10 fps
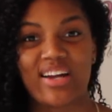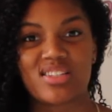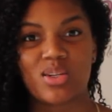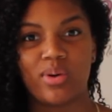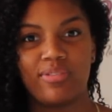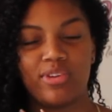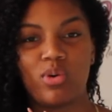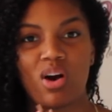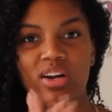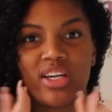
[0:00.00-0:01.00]
right, so if you
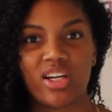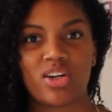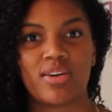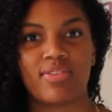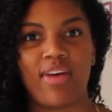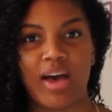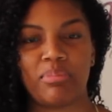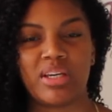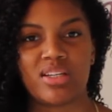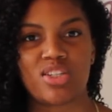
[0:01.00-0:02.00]
are here, that
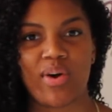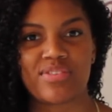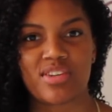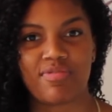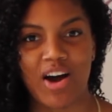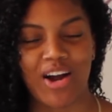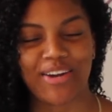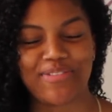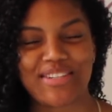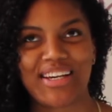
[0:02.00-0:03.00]
means you have
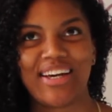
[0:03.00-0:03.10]
survived,